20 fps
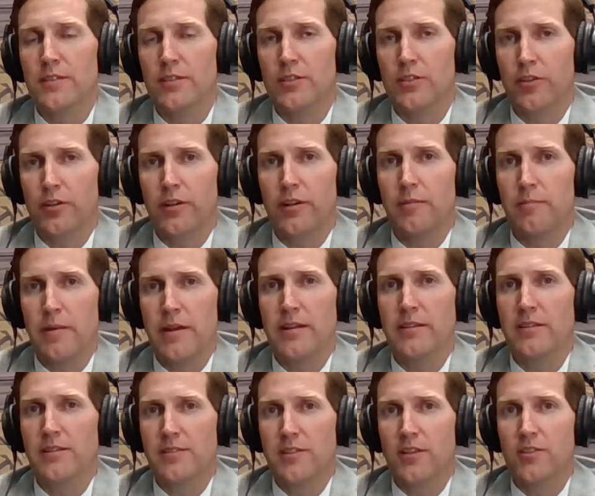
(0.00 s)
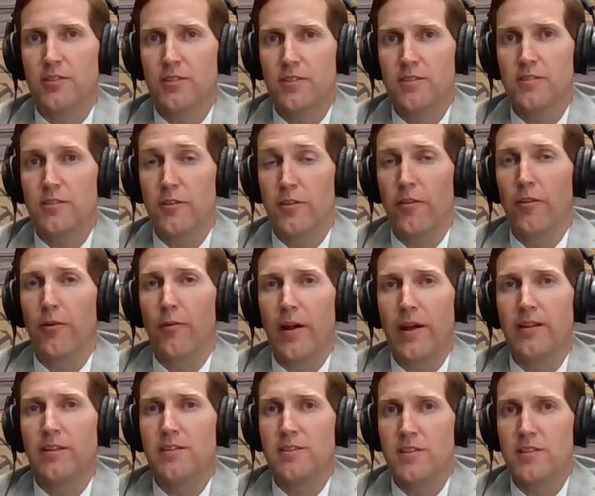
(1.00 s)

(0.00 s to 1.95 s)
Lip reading: is you're going to make decisions that are the right